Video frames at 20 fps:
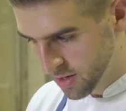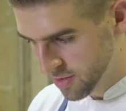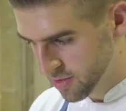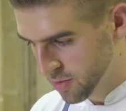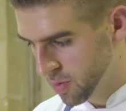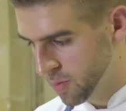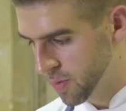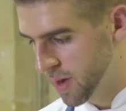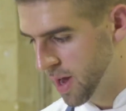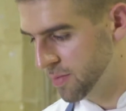
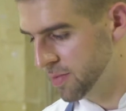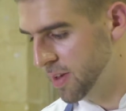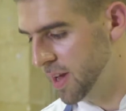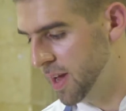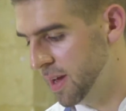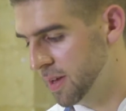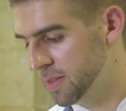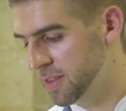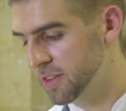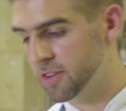so what we have
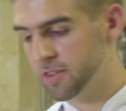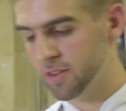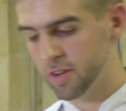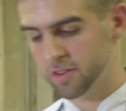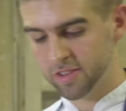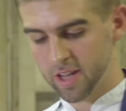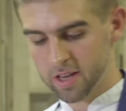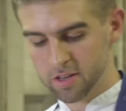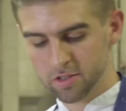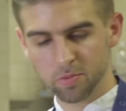here, this is our
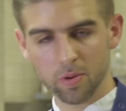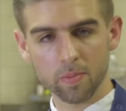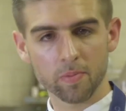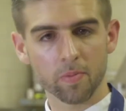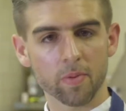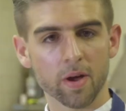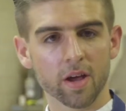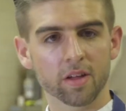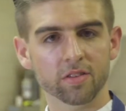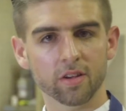salad we
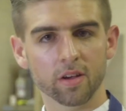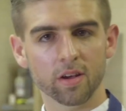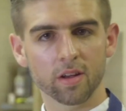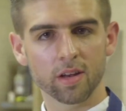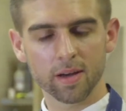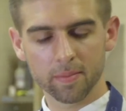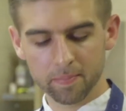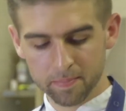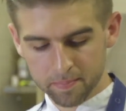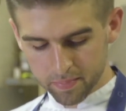prepared
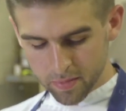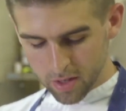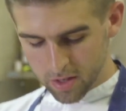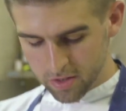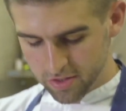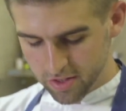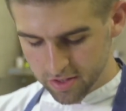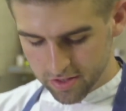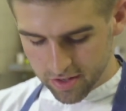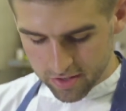earlier.
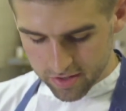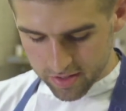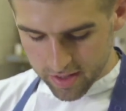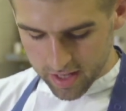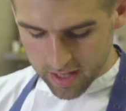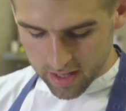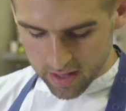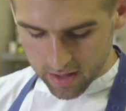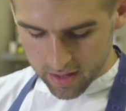So this is the